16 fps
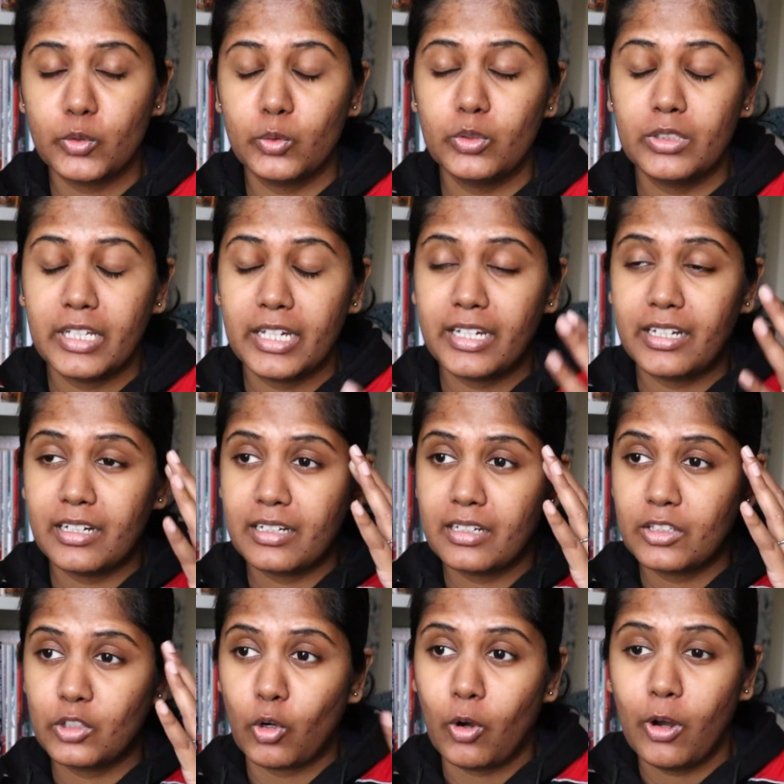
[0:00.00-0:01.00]
through, their
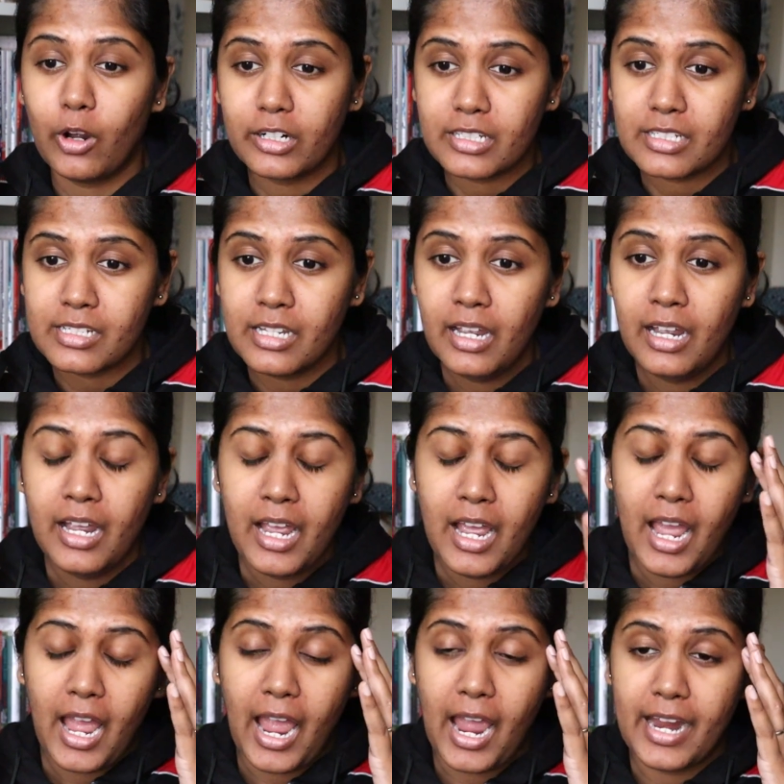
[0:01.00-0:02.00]
thoughts
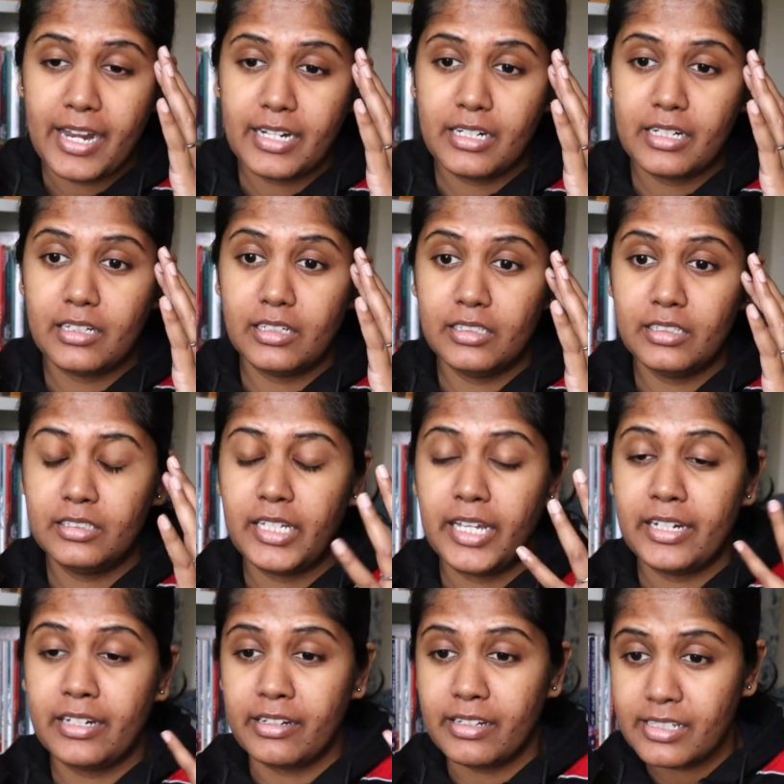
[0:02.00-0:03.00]
and
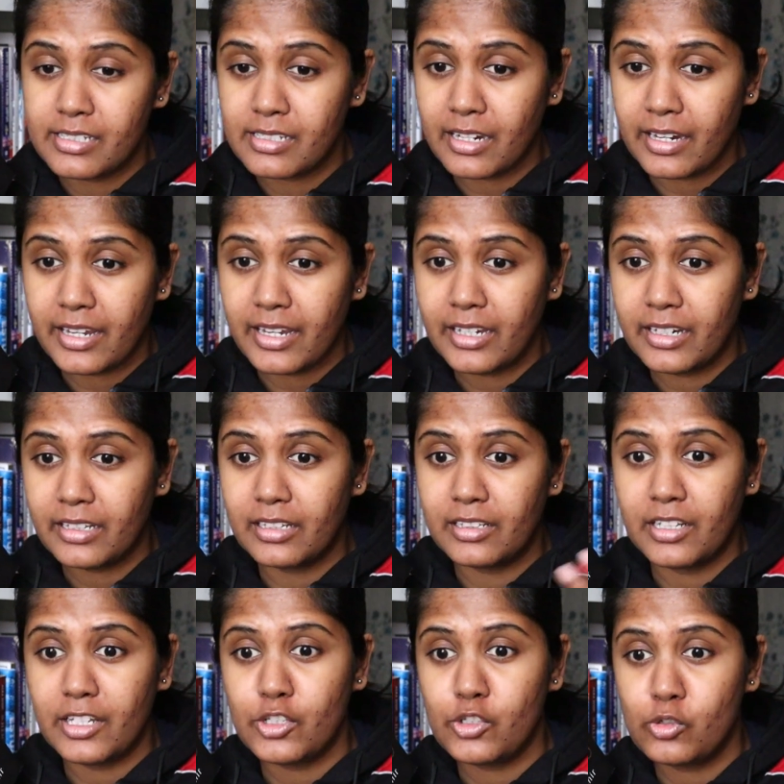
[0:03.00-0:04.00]
their reasoning.
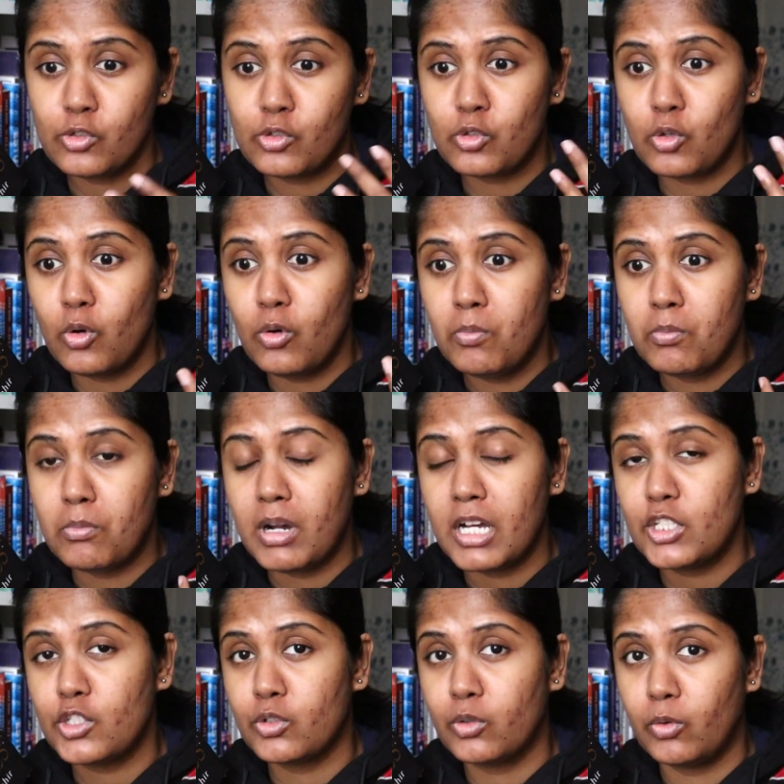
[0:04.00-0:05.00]
There's so
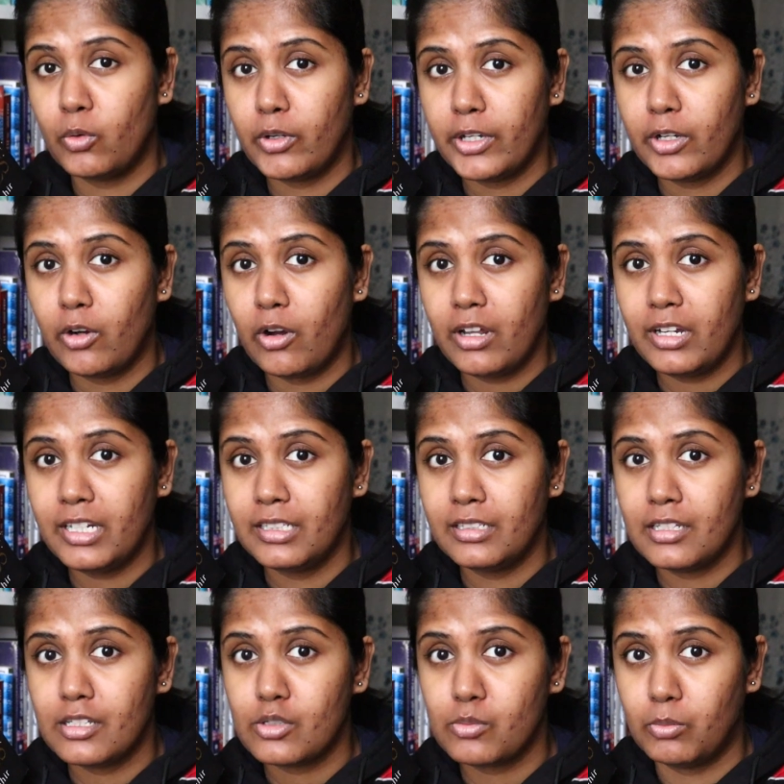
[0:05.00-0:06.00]
much going on
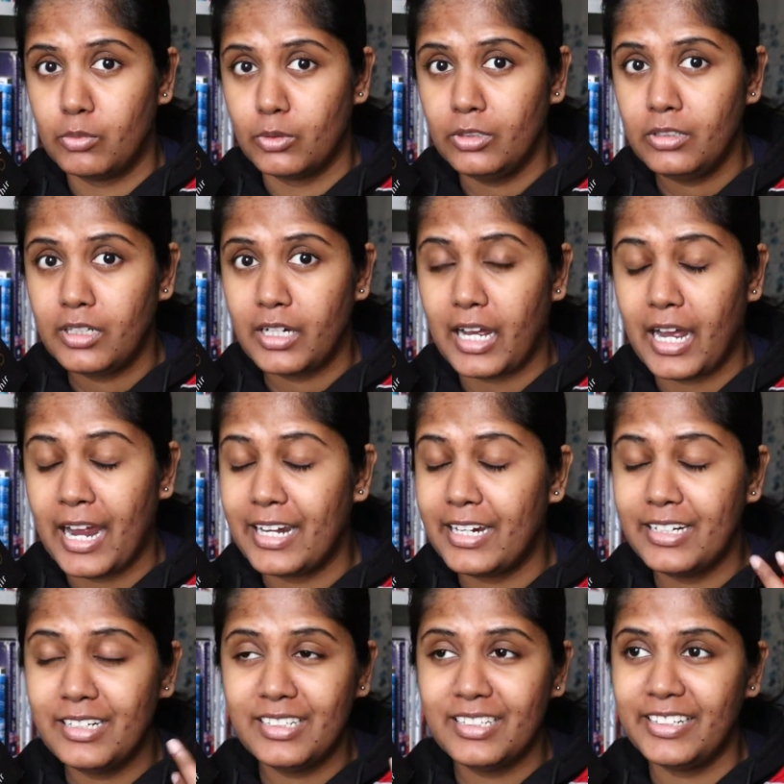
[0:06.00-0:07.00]
in this book. I
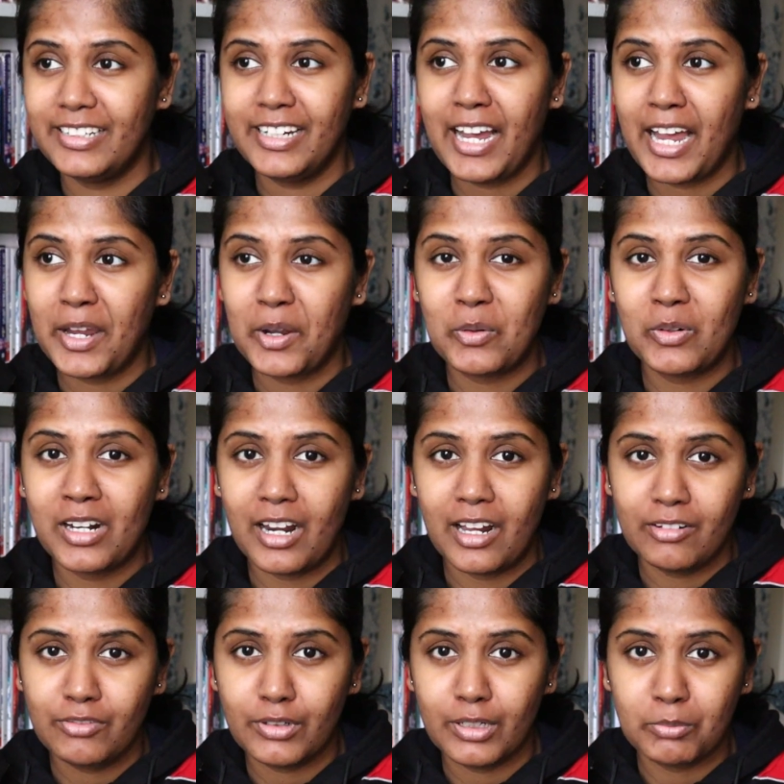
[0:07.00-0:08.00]
didn't think I could
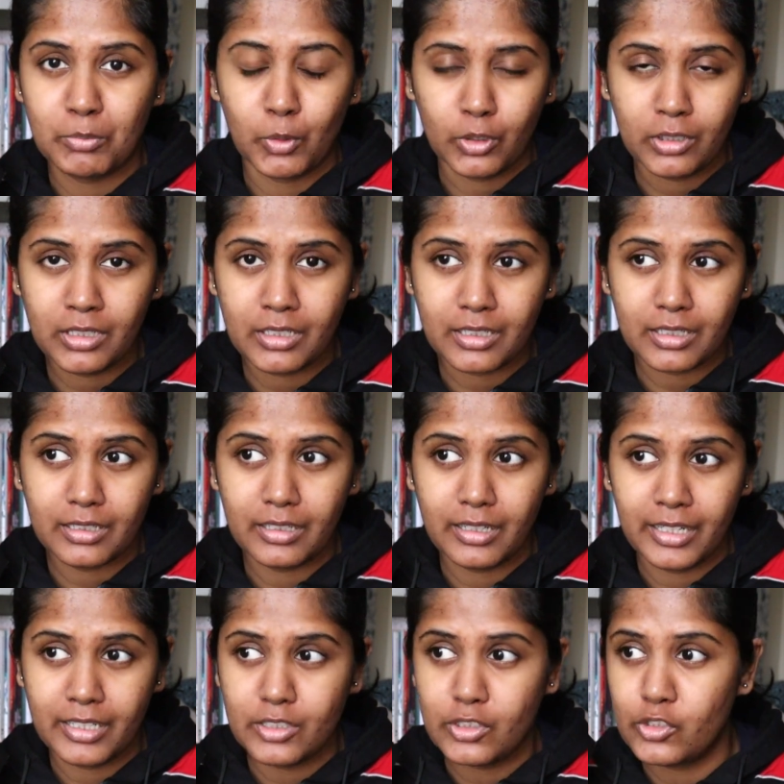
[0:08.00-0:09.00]
love a book
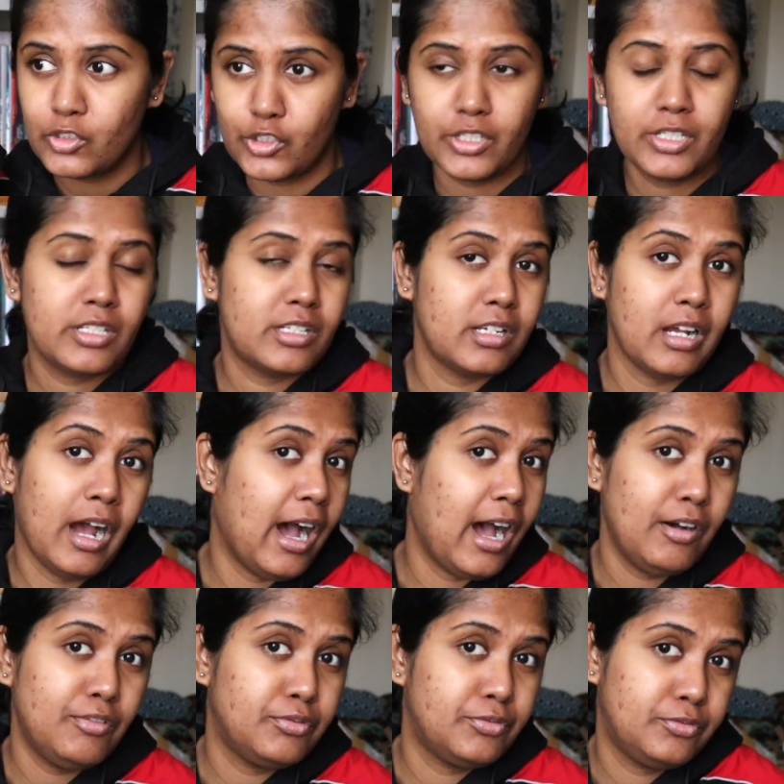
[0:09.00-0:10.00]
in just
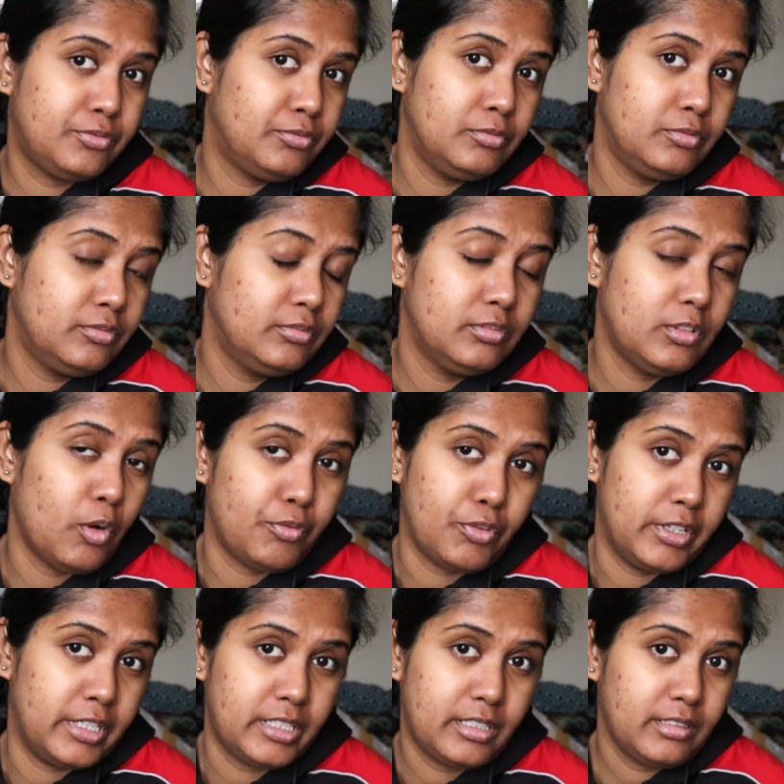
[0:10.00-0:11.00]
half
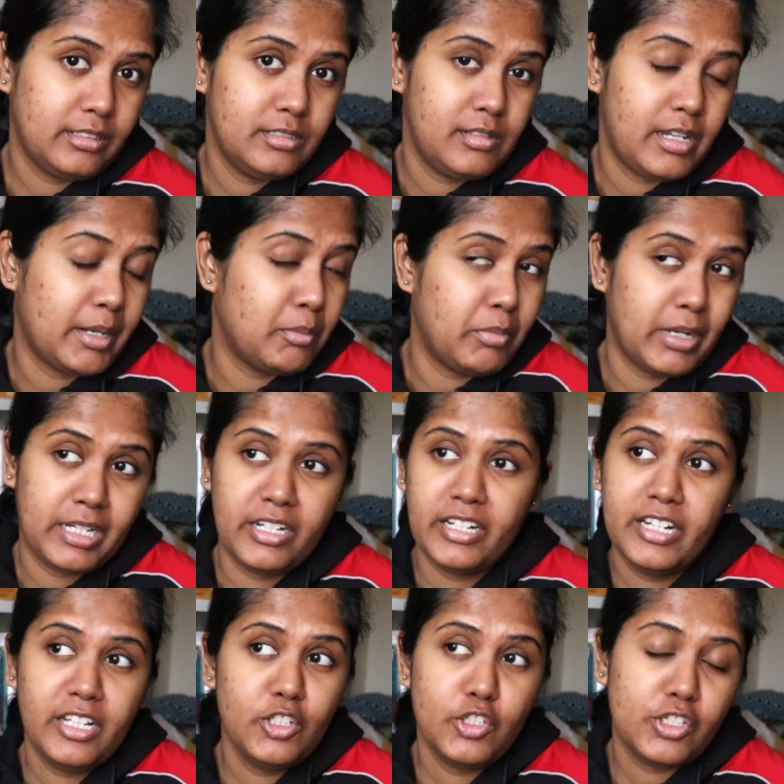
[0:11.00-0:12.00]
of it, like by
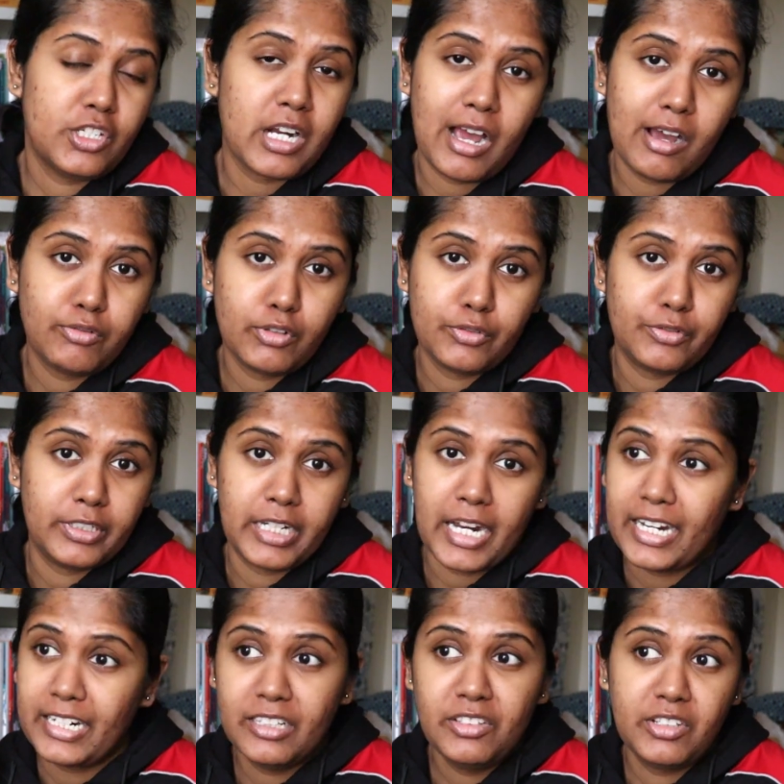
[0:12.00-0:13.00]
reading just half of it.
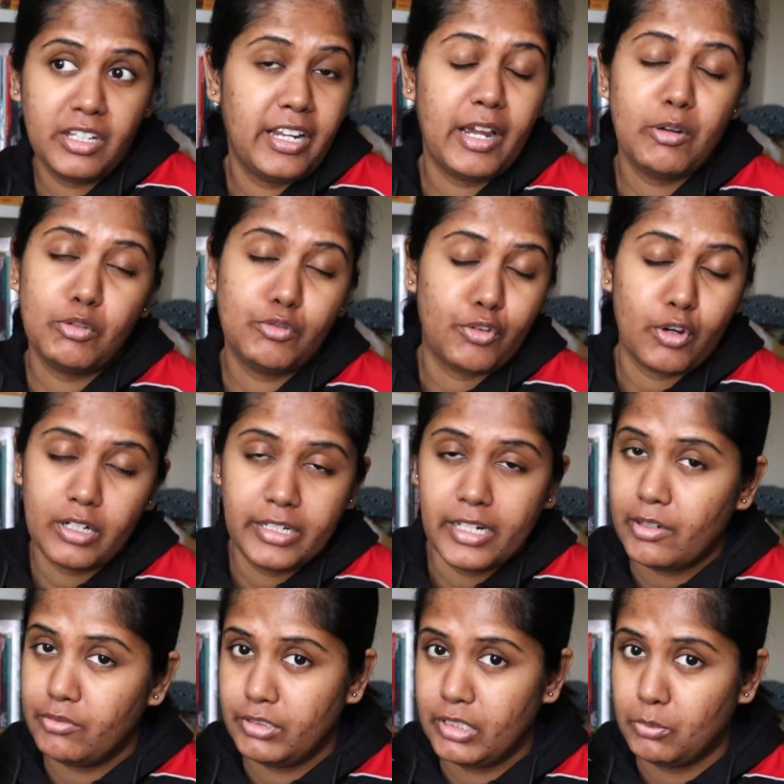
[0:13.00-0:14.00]
I didn't think I would fall
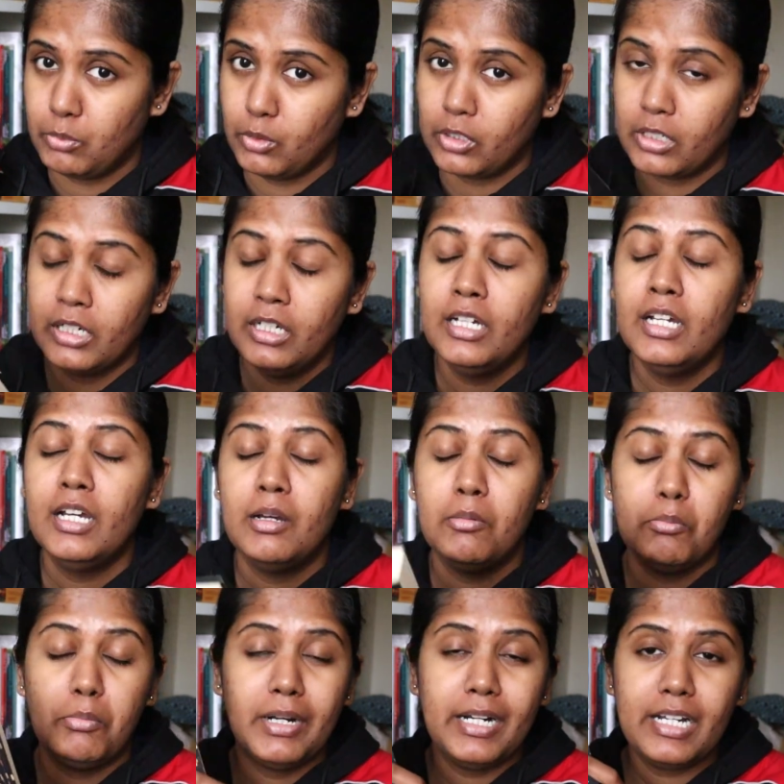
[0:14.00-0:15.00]
in love with the book.
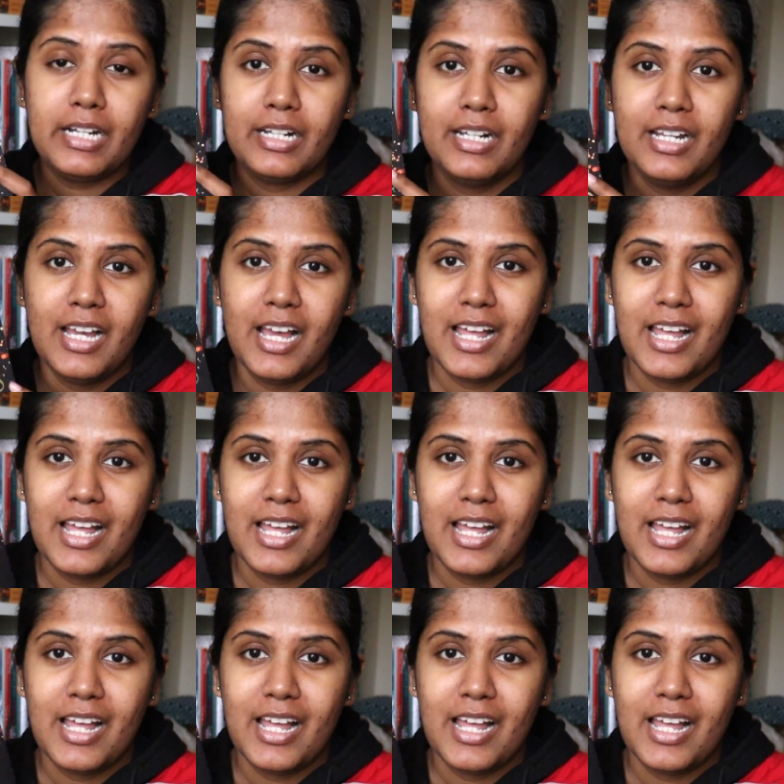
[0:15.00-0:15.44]
But